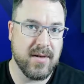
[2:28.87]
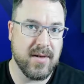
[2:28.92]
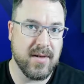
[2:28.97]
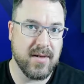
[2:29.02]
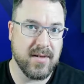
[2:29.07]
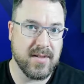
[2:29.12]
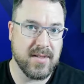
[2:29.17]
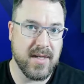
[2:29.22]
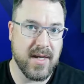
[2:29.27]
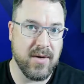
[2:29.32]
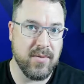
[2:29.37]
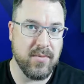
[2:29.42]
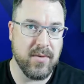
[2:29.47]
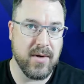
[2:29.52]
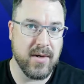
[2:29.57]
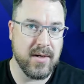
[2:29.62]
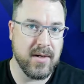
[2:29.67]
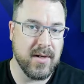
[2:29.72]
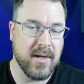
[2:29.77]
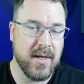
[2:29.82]
stat
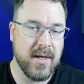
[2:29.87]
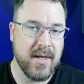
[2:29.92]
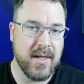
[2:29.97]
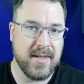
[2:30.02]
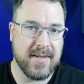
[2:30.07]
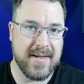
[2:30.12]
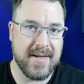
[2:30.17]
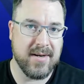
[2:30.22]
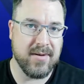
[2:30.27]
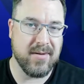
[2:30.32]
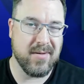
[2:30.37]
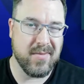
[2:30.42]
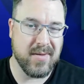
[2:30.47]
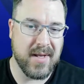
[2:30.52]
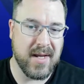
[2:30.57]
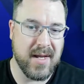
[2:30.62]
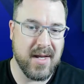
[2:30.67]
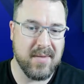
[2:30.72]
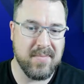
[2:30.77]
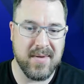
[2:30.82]
1, it's accurate for
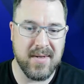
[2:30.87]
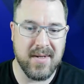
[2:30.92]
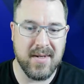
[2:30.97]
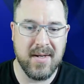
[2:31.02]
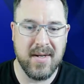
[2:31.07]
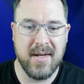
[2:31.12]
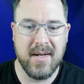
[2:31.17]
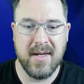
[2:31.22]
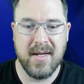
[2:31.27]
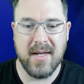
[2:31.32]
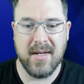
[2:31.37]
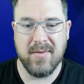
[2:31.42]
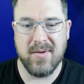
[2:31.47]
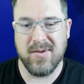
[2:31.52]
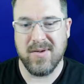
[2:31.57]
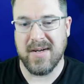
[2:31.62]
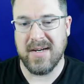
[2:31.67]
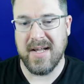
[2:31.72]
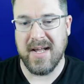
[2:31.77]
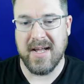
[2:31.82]
that, but if you
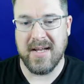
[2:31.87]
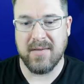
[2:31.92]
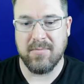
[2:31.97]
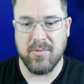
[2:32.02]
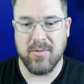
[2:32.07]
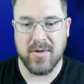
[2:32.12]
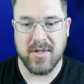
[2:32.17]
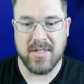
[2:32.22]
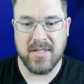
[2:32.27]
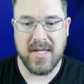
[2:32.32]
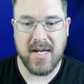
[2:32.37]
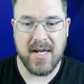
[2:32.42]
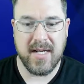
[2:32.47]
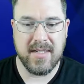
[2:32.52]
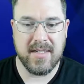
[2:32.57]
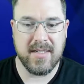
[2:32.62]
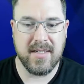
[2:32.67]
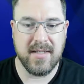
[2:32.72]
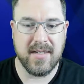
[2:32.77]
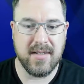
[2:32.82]
try to add more
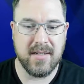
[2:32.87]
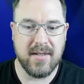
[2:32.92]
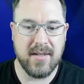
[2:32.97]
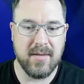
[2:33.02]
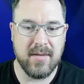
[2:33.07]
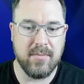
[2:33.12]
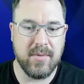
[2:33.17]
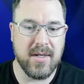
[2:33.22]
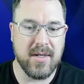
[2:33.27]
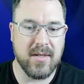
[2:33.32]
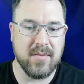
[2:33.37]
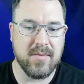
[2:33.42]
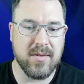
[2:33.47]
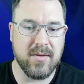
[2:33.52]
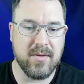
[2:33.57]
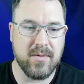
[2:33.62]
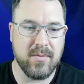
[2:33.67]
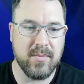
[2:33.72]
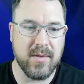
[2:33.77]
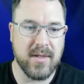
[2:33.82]
stats, it becomes a
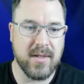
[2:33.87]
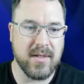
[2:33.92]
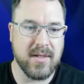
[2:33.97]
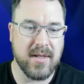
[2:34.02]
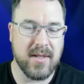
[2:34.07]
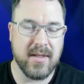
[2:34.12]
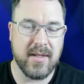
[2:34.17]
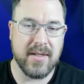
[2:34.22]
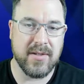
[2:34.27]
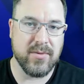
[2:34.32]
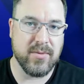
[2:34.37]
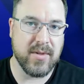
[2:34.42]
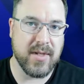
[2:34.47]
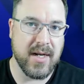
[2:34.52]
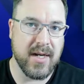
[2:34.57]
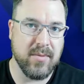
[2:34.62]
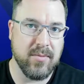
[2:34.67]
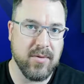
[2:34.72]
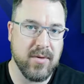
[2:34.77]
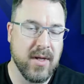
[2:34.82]
little bit less
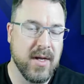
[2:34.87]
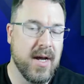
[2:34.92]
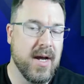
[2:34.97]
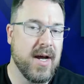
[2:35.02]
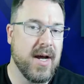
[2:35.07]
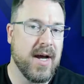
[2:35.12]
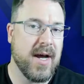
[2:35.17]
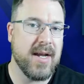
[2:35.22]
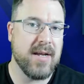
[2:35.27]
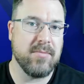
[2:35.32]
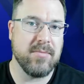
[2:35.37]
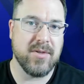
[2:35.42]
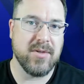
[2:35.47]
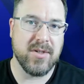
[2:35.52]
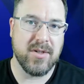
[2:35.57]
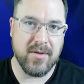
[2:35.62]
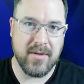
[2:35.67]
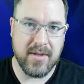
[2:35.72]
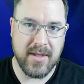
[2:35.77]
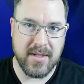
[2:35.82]
reliable. I am
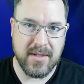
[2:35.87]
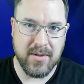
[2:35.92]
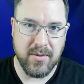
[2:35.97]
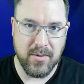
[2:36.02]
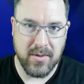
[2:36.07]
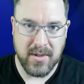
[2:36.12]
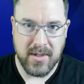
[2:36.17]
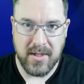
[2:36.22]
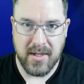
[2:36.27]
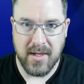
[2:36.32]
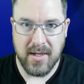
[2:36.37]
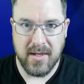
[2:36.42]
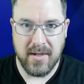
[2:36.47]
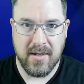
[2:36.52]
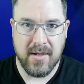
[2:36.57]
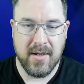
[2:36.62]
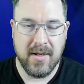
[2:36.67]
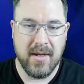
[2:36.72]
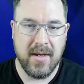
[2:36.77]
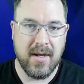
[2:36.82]
sure that's going to get
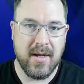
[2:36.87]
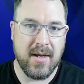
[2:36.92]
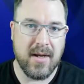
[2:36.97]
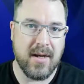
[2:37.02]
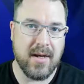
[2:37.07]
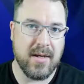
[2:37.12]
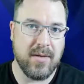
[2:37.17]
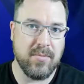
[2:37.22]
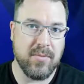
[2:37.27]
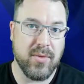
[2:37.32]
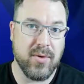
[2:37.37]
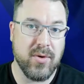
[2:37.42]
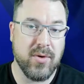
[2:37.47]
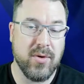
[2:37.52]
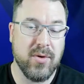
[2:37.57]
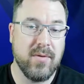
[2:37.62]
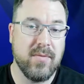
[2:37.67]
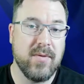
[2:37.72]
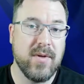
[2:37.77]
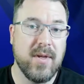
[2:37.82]

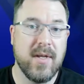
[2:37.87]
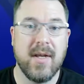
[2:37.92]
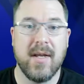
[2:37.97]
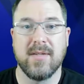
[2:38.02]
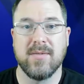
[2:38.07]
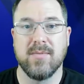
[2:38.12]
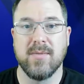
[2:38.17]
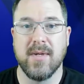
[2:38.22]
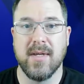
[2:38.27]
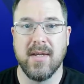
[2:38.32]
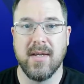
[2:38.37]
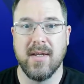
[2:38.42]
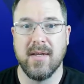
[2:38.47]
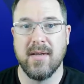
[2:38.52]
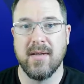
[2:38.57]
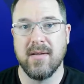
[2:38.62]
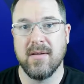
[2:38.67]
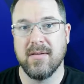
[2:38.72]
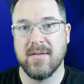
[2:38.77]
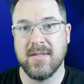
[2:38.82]
improved as we
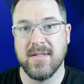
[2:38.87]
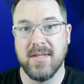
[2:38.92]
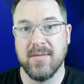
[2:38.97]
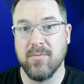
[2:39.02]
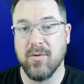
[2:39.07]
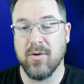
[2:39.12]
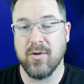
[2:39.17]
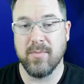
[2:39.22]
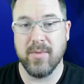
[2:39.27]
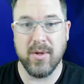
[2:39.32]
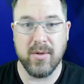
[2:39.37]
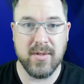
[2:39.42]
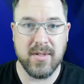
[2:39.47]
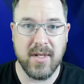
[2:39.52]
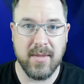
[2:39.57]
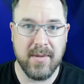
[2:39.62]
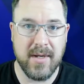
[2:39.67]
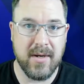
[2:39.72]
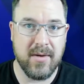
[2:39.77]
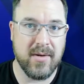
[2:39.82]
see more builds
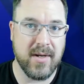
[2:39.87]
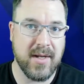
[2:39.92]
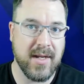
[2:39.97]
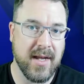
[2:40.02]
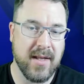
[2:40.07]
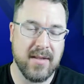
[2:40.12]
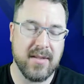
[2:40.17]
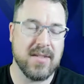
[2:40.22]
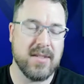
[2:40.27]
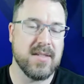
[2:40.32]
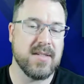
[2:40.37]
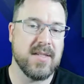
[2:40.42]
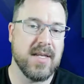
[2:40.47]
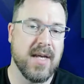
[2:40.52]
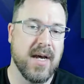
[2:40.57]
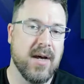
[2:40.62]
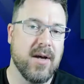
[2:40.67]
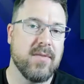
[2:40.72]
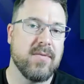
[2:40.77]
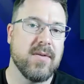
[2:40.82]
coming out. Again, this is the
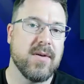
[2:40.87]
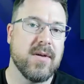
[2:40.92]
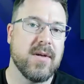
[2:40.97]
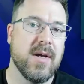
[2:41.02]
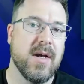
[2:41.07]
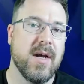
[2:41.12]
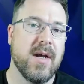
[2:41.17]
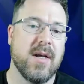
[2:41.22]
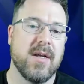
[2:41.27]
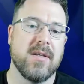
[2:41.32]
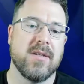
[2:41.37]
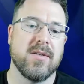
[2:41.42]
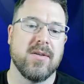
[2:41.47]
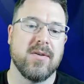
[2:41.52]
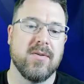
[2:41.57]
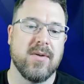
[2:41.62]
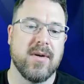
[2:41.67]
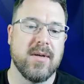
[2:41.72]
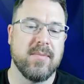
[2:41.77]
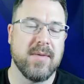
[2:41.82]
alpha,
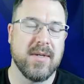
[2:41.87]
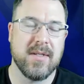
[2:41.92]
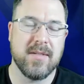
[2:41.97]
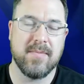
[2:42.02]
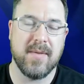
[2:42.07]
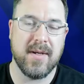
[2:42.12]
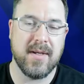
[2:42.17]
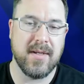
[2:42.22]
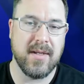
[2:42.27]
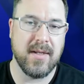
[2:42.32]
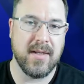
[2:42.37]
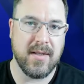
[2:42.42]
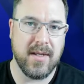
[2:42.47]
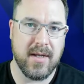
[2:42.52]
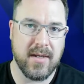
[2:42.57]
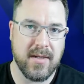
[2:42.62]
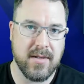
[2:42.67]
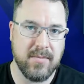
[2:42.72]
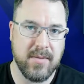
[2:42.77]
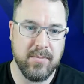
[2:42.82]
so I'm expecting
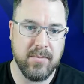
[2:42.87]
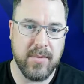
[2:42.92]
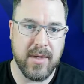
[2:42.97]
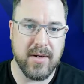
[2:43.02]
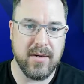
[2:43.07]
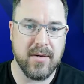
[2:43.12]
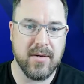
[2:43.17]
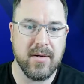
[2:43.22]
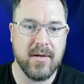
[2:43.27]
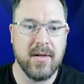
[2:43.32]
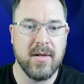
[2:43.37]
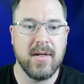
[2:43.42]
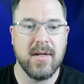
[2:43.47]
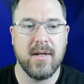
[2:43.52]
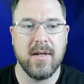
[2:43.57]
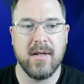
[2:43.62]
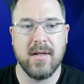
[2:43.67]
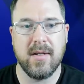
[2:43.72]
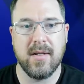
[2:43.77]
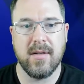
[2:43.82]
that to be better
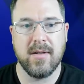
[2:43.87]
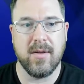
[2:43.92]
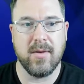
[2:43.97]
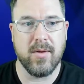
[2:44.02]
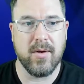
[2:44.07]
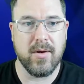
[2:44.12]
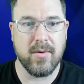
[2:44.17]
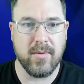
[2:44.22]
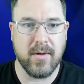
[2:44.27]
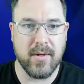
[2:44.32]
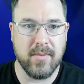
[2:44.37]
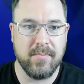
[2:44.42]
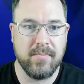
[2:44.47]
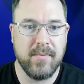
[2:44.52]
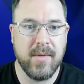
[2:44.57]
in the long run.